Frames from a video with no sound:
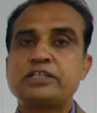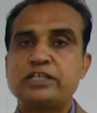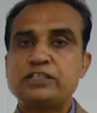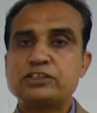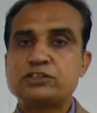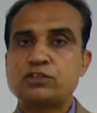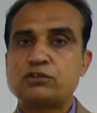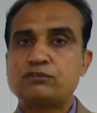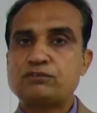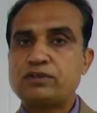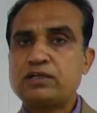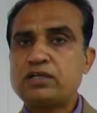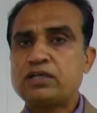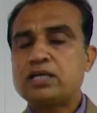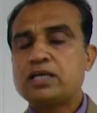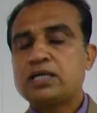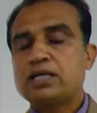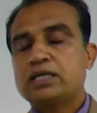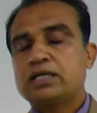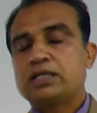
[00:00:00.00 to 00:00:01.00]
case of
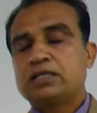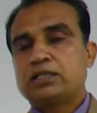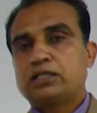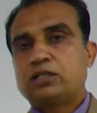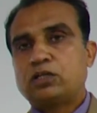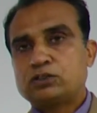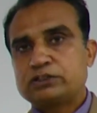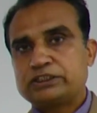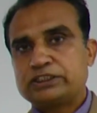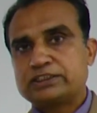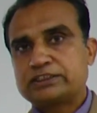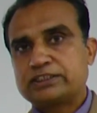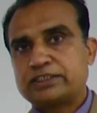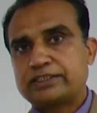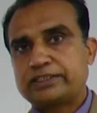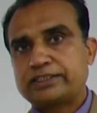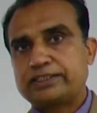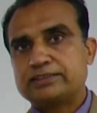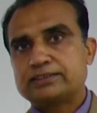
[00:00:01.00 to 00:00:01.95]
a logic circuit.